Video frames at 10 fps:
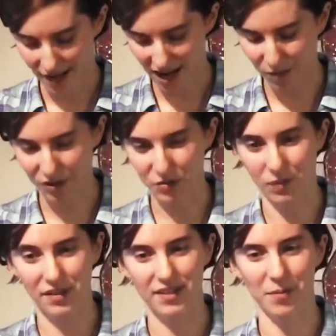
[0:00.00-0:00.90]
I worked
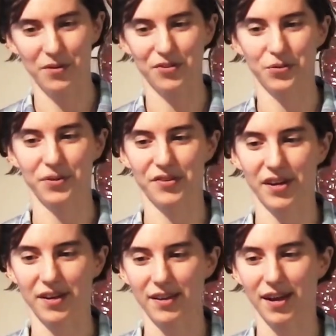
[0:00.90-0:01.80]
one summer in
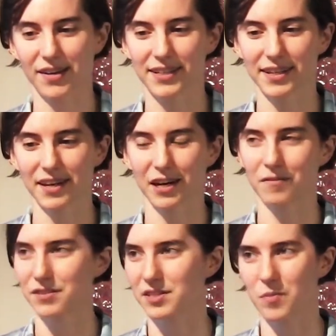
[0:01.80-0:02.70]
Georgia uh, taking care
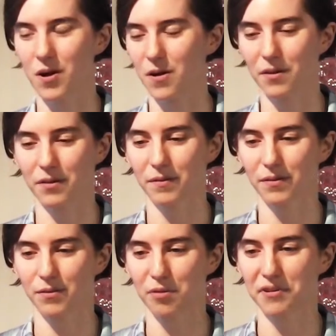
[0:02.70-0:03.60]
of a small
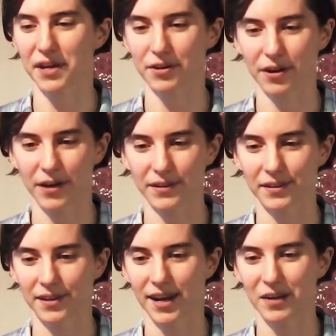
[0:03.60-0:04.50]
three acre garden,
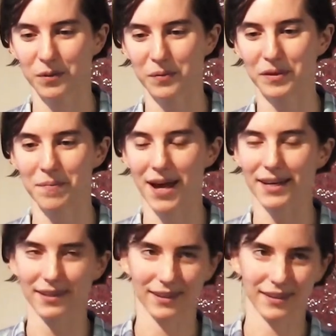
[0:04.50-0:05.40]
and we would
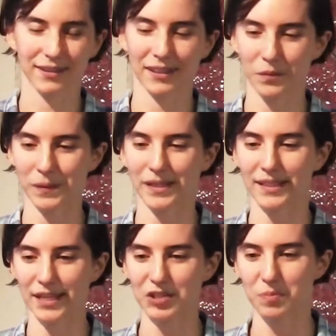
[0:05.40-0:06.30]
immaculately weed
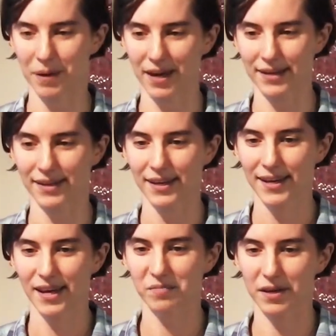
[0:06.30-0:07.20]
each bed.
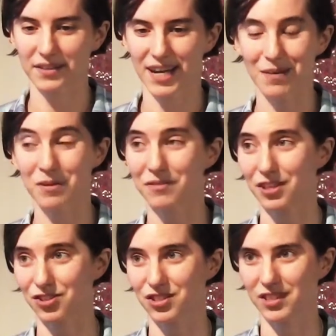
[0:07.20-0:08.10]
And by the time we
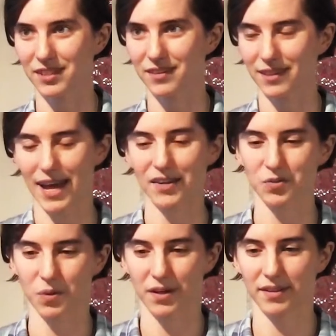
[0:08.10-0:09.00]
finished the last
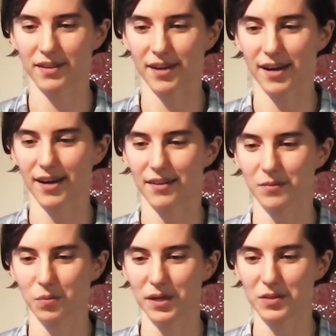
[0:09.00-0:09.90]
one, uh,
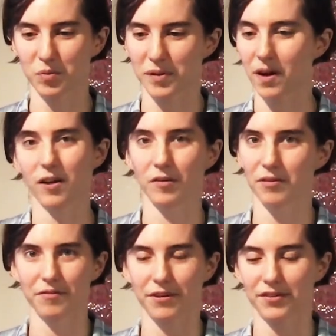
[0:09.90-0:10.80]
weeds would be all over
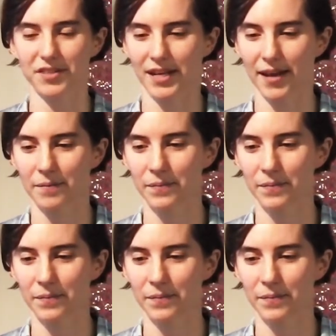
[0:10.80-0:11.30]
the first again.